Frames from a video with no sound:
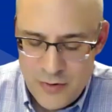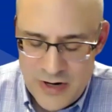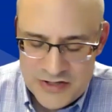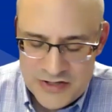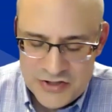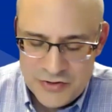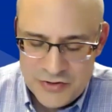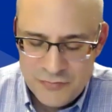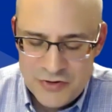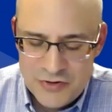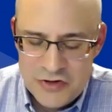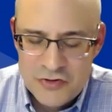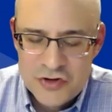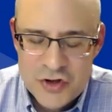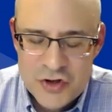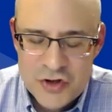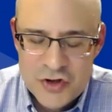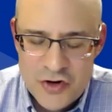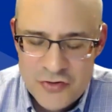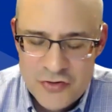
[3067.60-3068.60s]
I when you
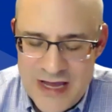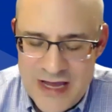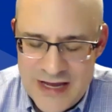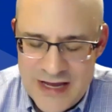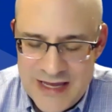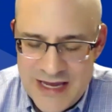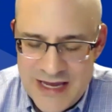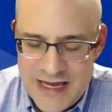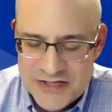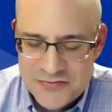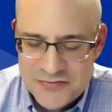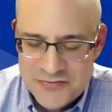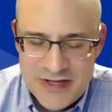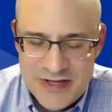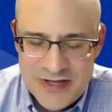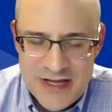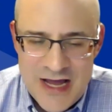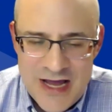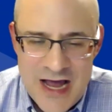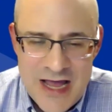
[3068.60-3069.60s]
showed that case with
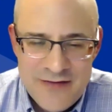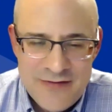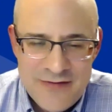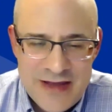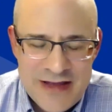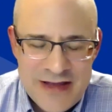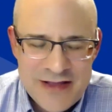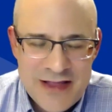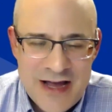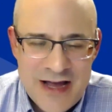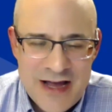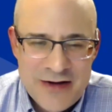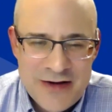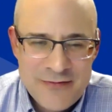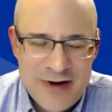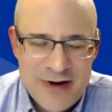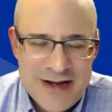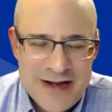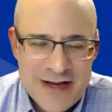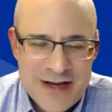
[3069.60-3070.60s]
the IV line
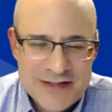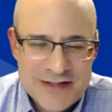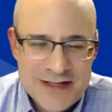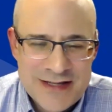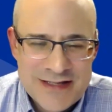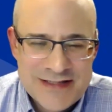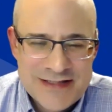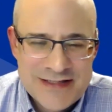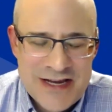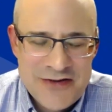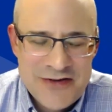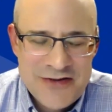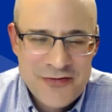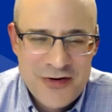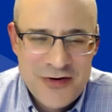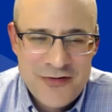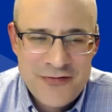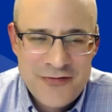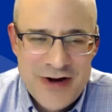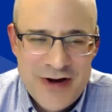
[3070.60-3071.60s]
right next to this
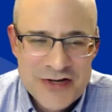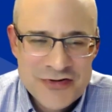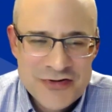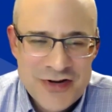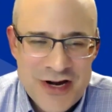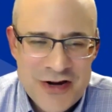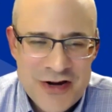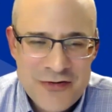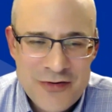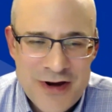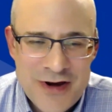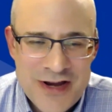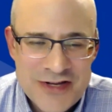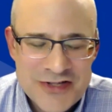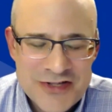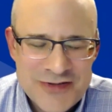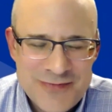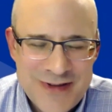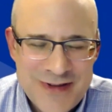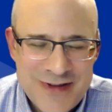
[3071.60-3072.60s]
scaphoid fracture, I
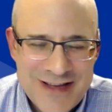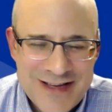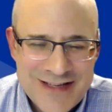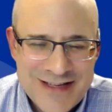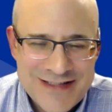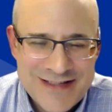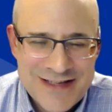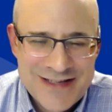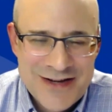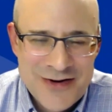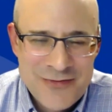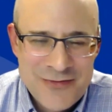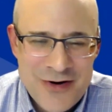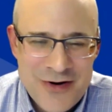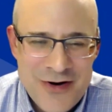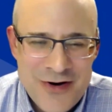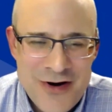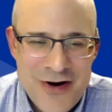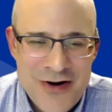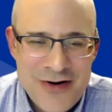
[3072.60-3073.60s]
cringed because you know
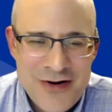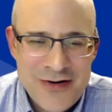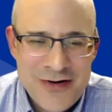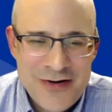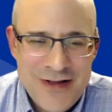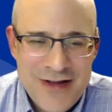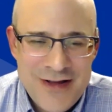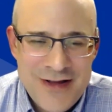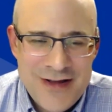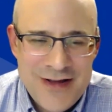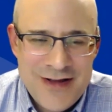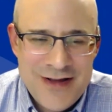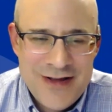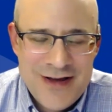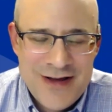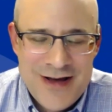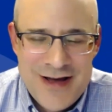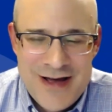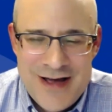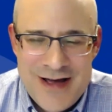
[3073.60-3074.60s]
we're all
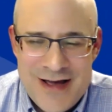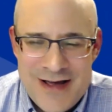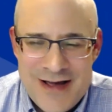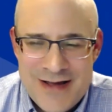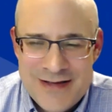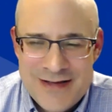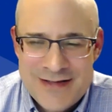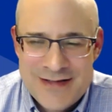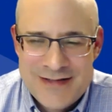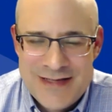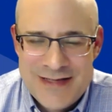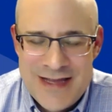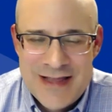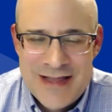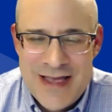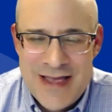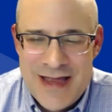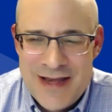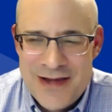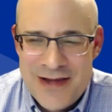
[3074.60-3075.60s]
uh, seeing
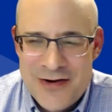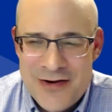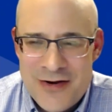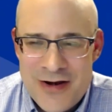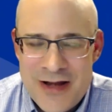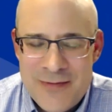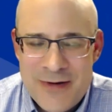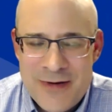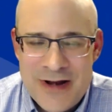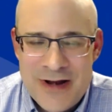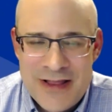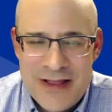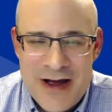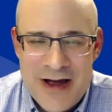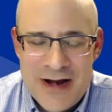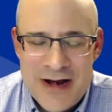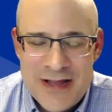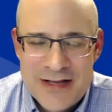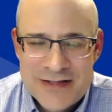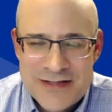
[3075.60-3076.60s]
that, and you know anybody in the
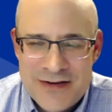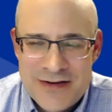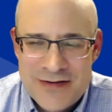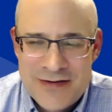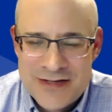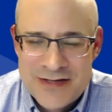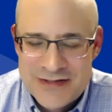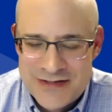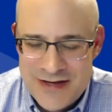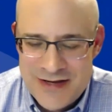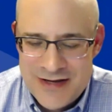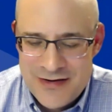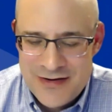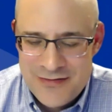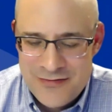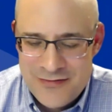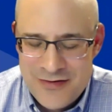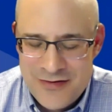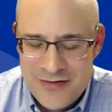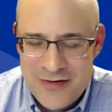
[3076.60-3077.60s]
audience, I just you
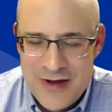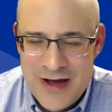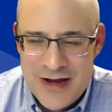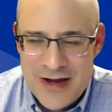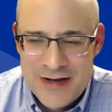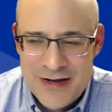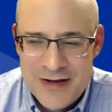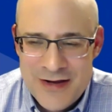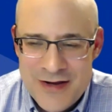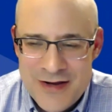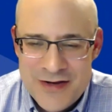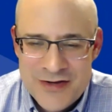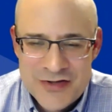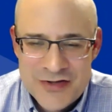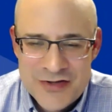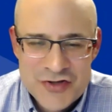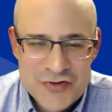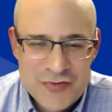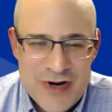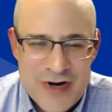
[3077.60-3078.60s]
know you gotta
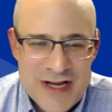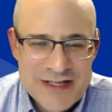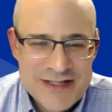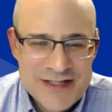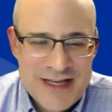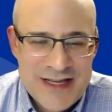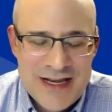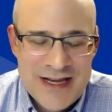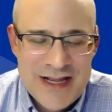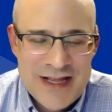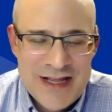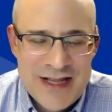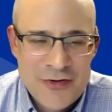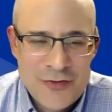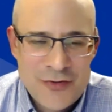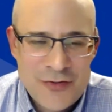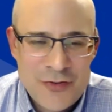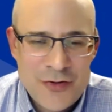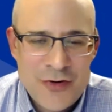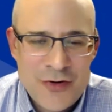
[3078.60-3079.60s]
stress getting
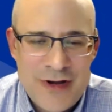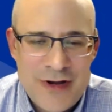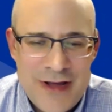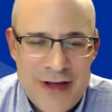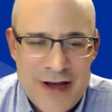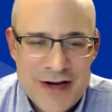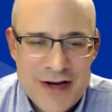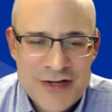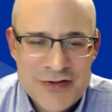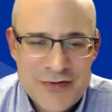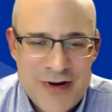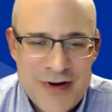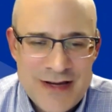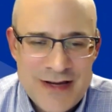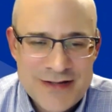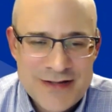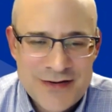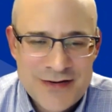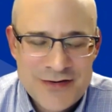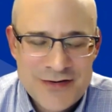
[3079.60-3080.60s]
good
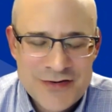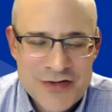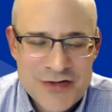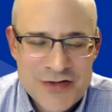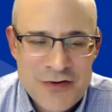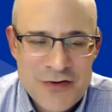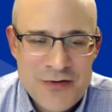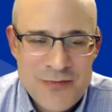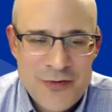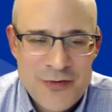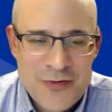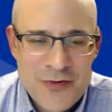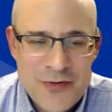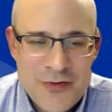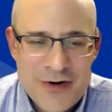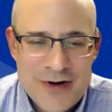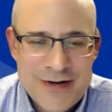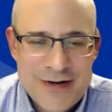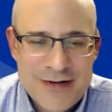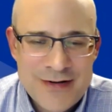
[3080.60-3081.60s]
X-rays are so
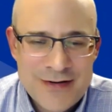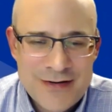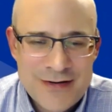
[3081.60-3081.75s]
important.